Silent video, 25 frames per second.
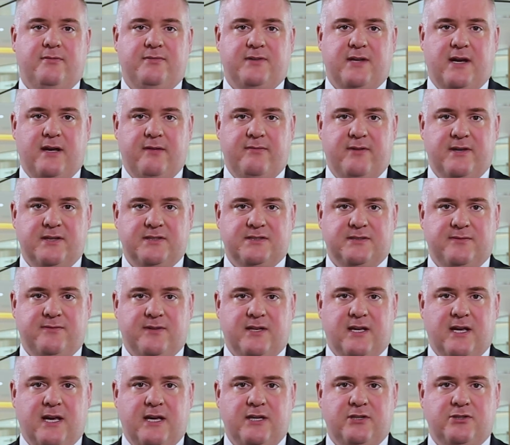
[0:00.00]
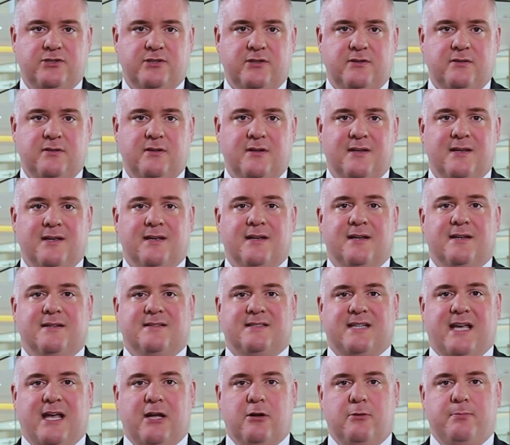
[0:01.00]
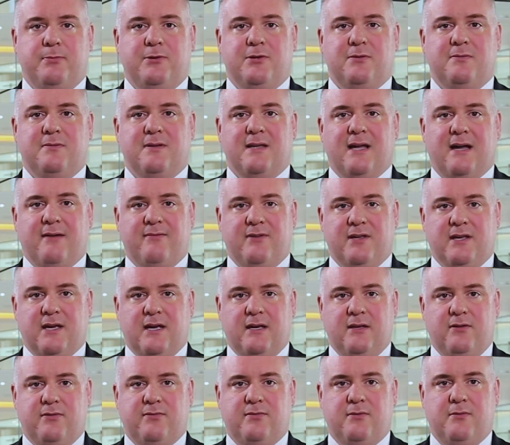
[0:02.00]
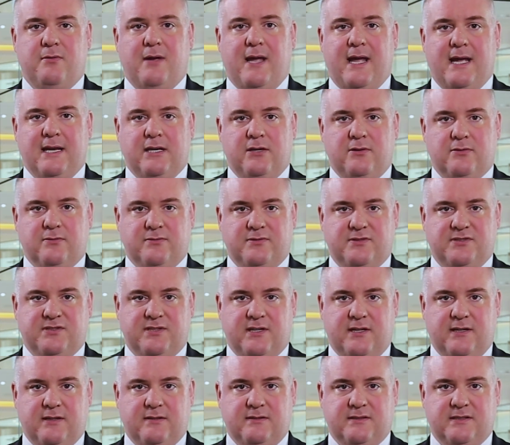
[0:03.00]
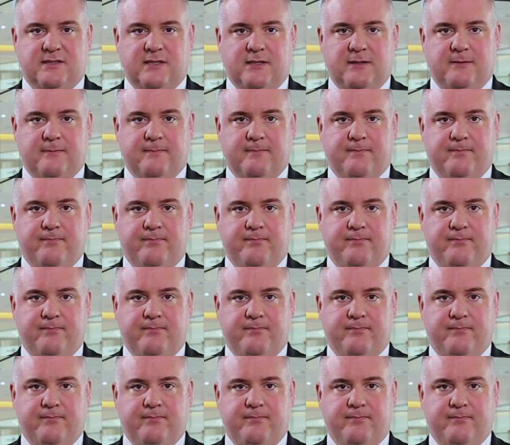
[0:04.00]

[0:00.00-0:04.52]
of diversification to help you navigate through any uncertainty.